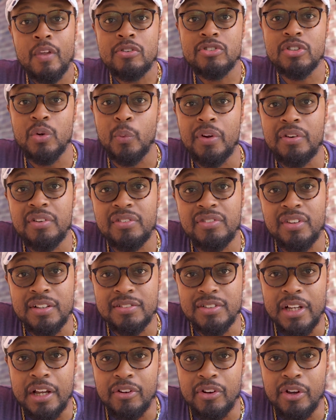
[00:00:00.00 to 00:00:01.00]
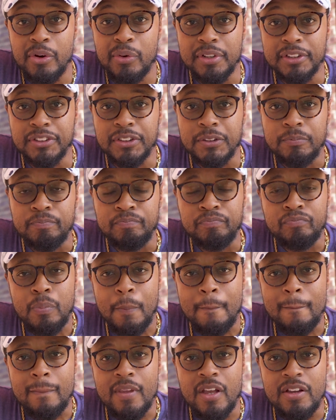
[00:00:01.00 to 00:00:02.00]
So one of the things I noticed
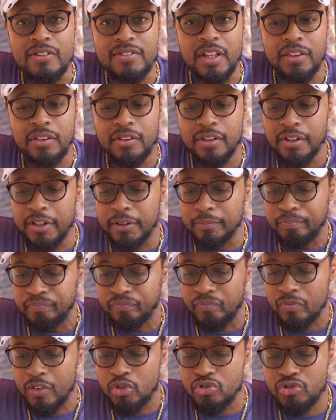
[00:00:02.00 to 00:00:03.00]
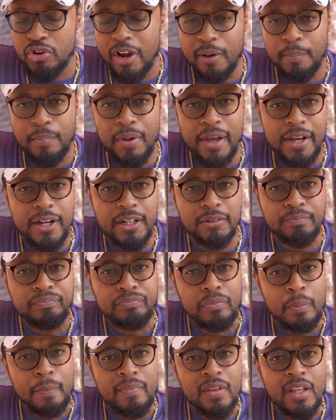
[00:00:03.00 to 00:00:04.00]
is that the trackpad
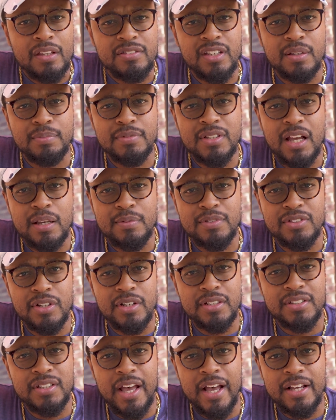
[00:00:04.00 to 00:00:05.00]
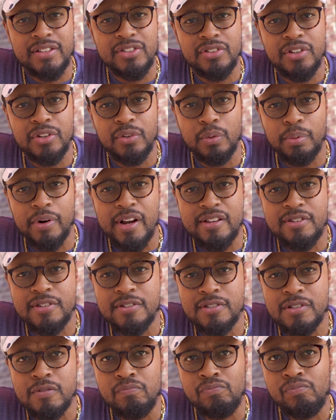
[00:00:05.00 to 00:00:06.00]
sometimes does accidental
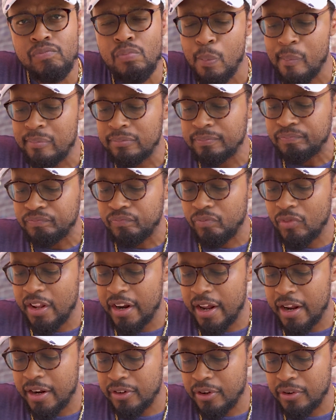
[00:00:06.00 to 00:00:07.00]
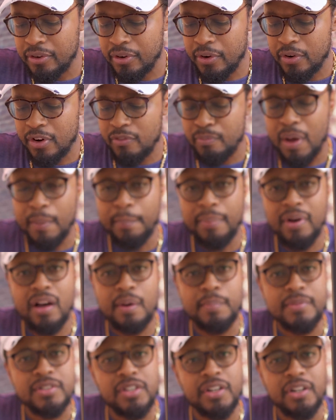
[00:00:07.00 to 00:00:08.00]
presses, and I don't know if my
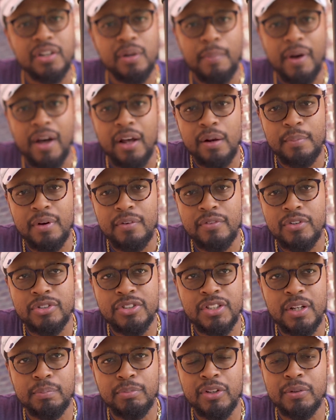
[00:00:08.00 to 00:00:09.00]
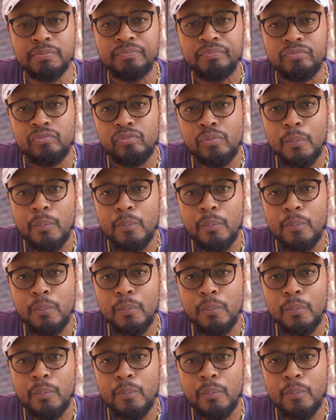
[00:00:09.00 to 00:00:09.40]
palm is hitting the bottom of it or something.